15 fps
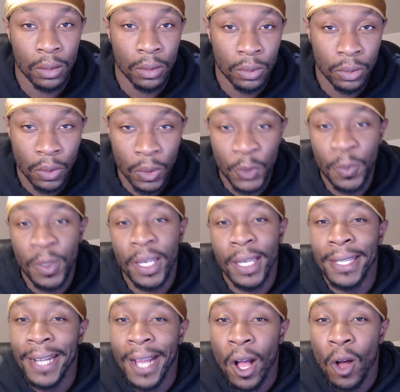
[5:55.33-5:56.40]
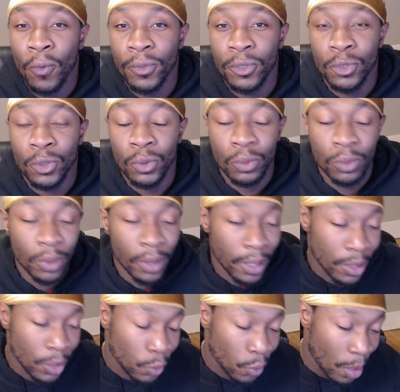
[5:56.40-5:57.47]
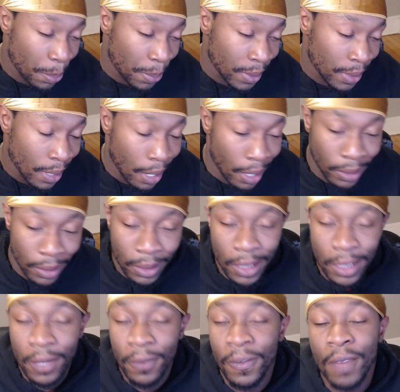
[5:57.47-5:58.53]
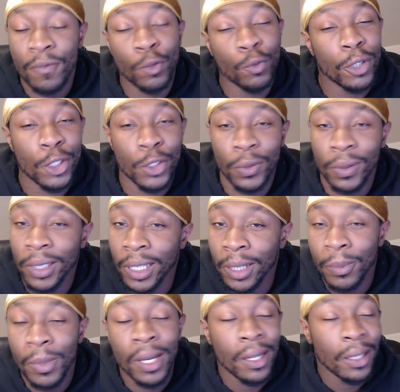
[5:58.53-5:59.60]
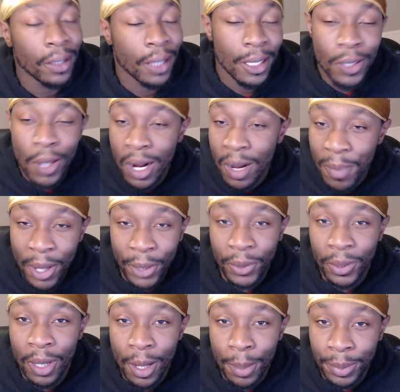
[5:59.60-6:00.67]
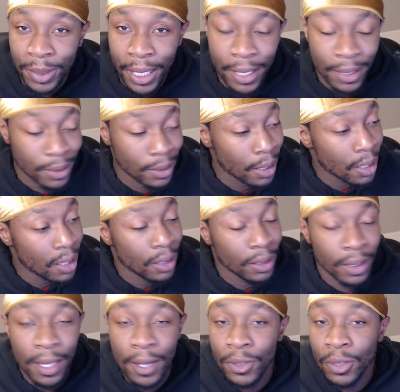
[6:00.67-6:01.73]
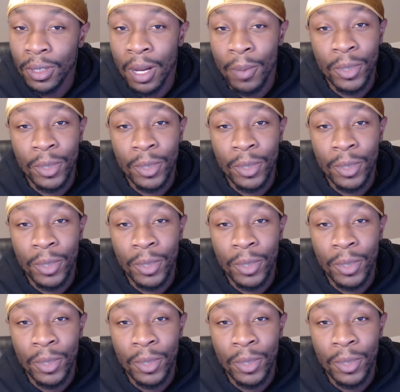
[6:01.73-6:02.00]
So speaking of Alpha 2, Intrepid, at the end of every stream, they talk about their updates. Things are coming